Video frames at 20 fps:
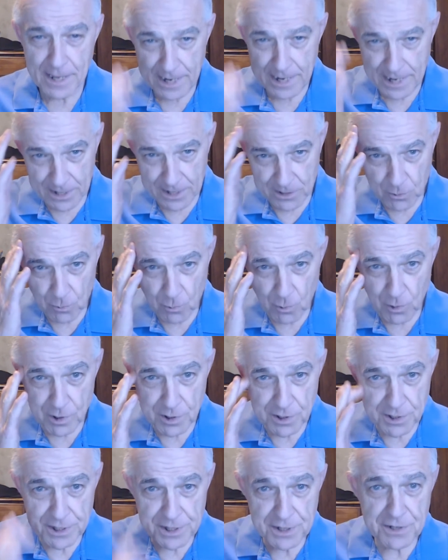And the
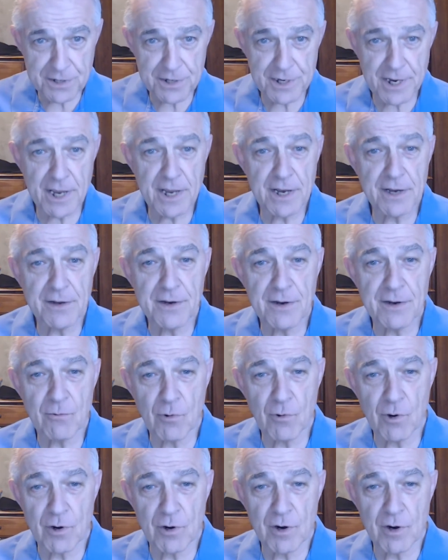words he said
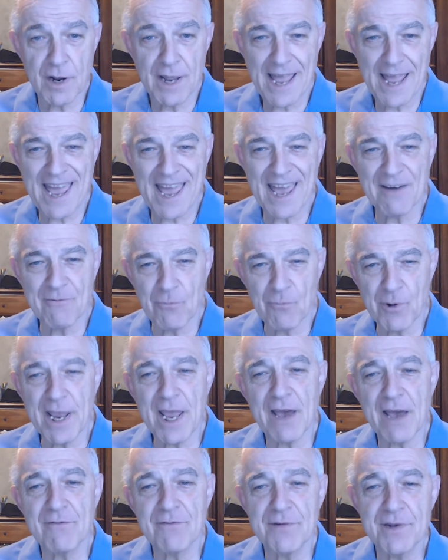were, "We
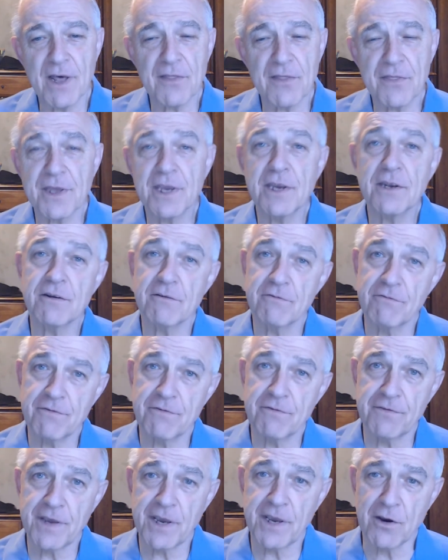have nothing to
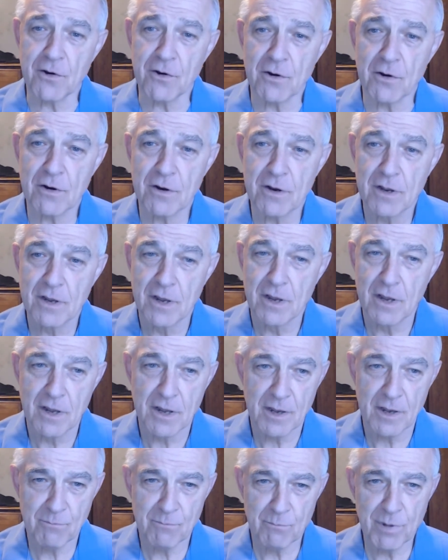fear
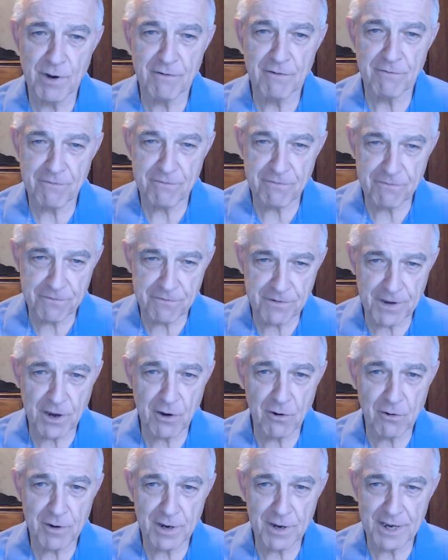but
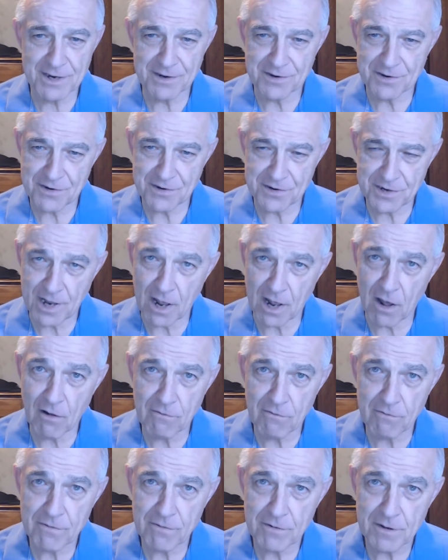fear
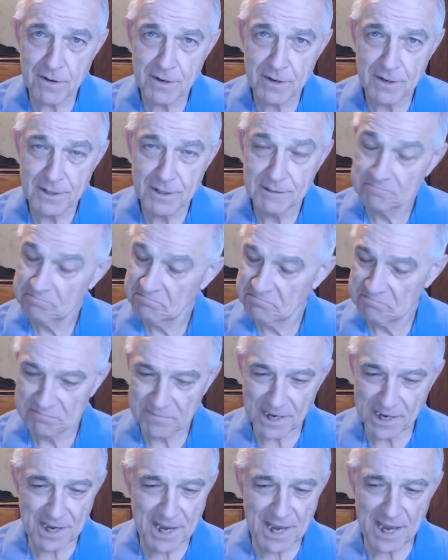itself."
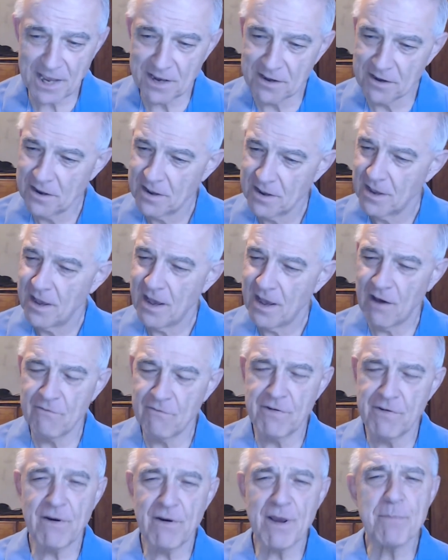Again, a
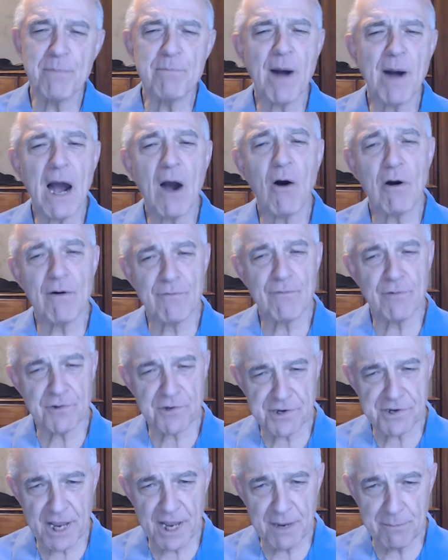very powerful
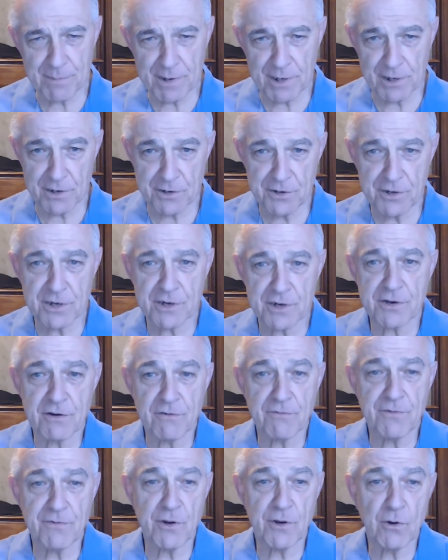statement in just a
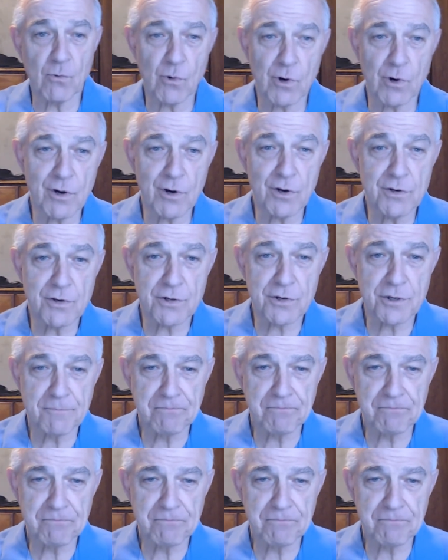few words.